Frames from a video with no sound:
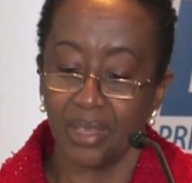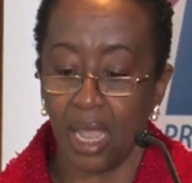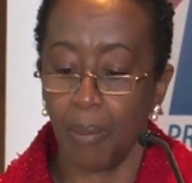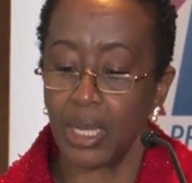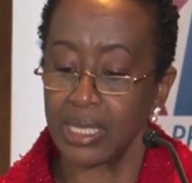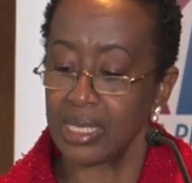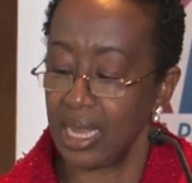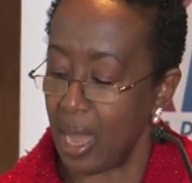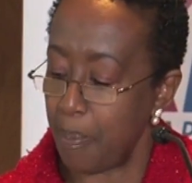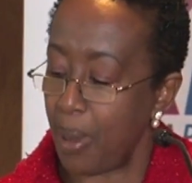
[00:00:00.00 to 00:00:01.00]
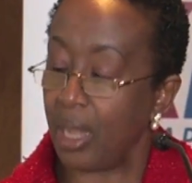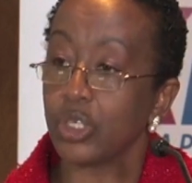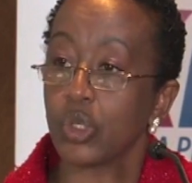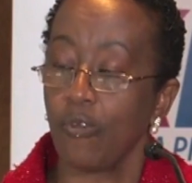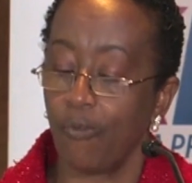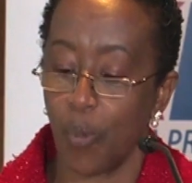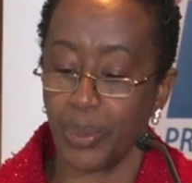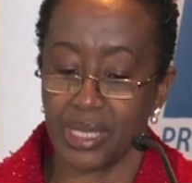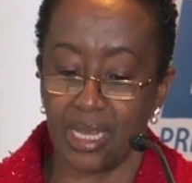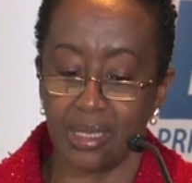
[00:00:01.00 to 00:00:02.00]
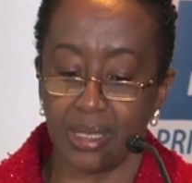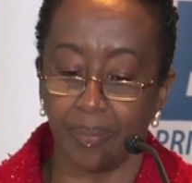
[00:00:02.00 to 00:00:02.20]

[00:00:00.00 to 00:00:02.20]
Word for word: I must say, a paltry four percent.